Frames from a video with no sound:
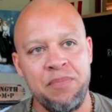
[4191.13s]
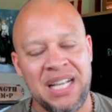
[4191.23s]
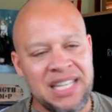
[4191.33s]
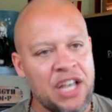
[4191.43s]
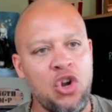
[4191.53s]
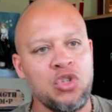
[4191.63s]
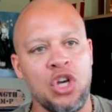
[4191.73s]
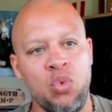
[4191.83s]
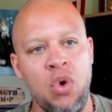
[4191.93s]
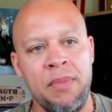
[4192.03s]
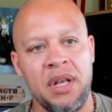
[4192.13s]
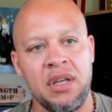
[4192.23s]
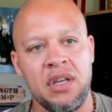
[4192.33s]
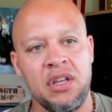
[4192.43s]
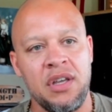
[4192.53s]
That's how you know it's a good
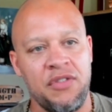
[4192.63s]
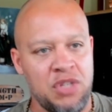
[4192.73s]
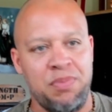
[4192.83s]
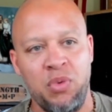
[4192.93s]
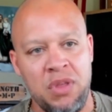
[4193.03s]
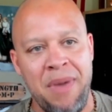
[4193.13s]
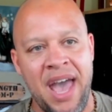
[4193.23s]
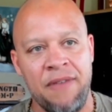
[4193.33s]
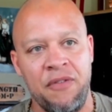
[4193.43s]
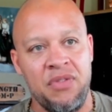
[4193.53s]
woman. If she's been with a man